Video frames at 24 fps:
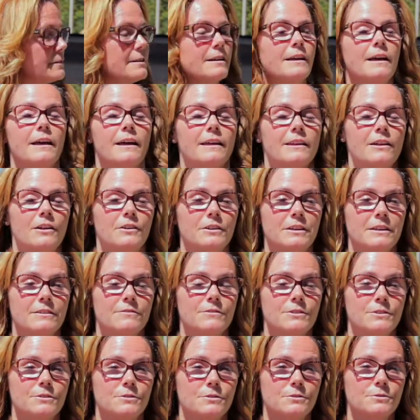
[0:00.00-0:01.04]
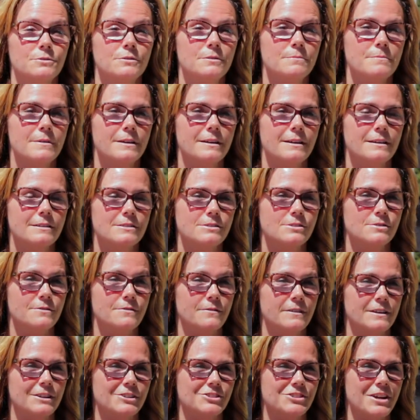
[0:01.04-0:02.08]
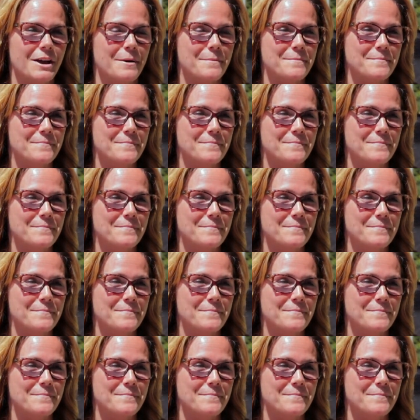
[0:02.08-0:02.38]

And I'll give you a minute to finish up.